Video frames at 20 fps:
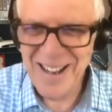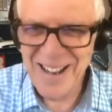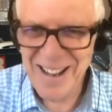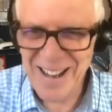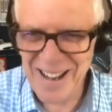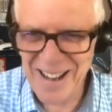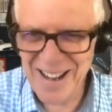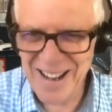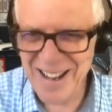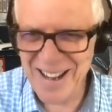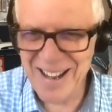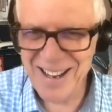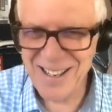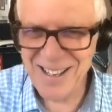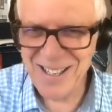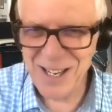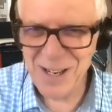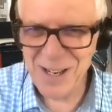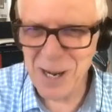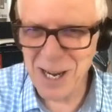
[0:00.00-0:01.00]

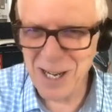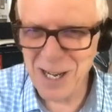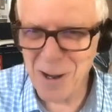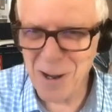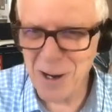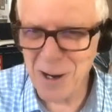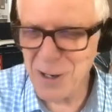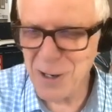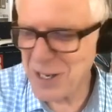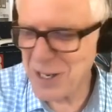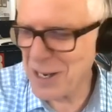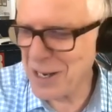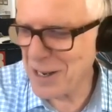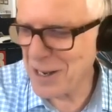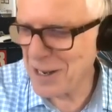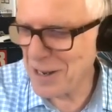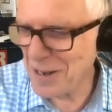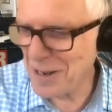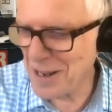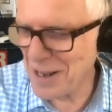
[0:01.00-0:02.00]
My daughter's
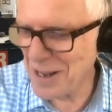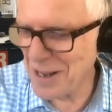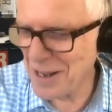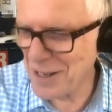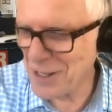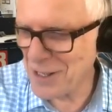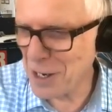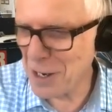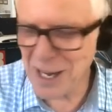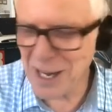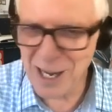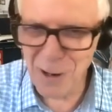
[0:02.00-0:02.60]
studying